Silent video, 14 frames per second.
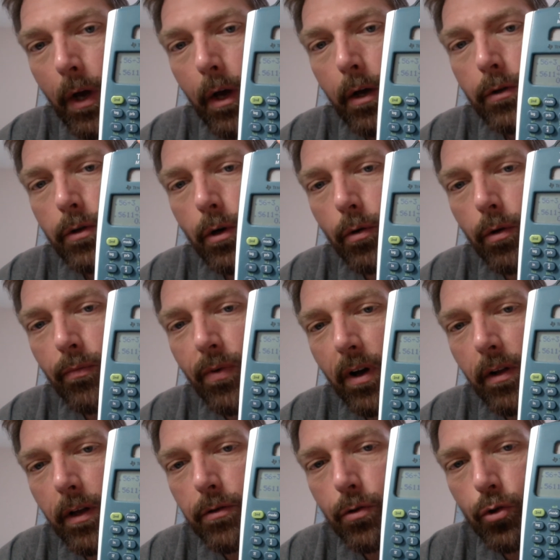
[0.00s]
So the final
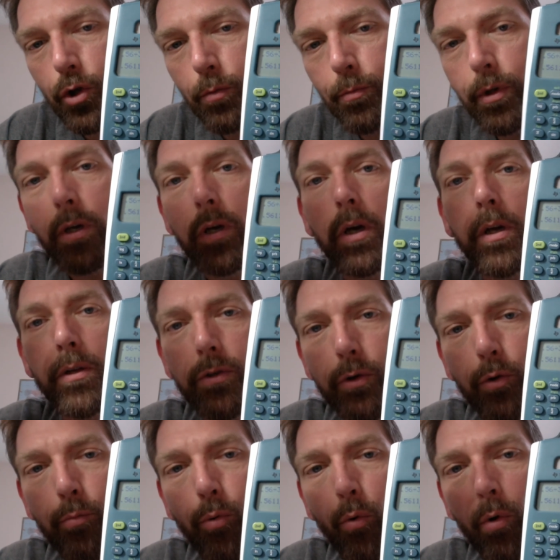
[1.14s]
answer should be
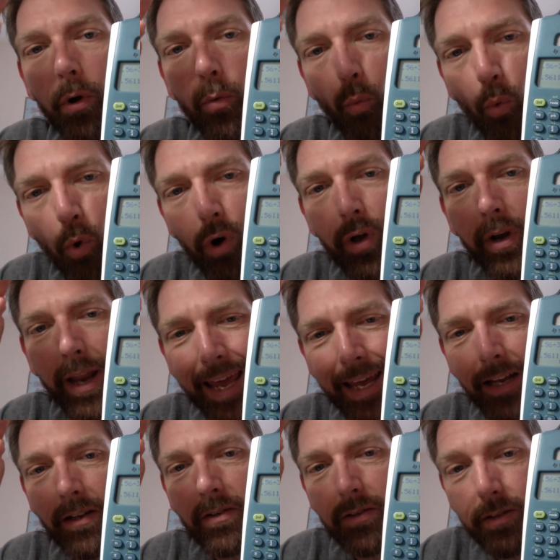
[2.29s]

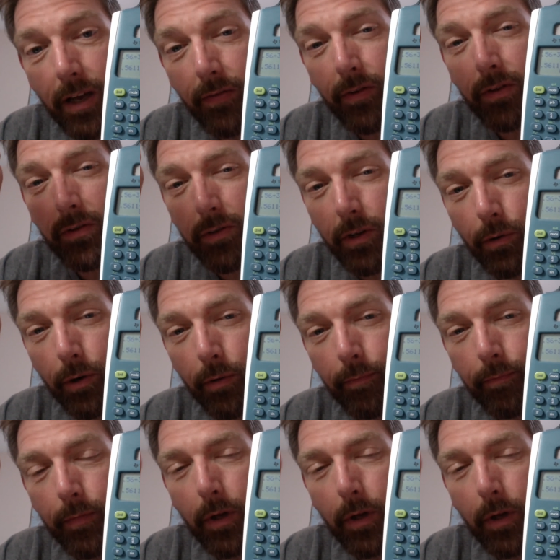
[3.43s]
0.1870.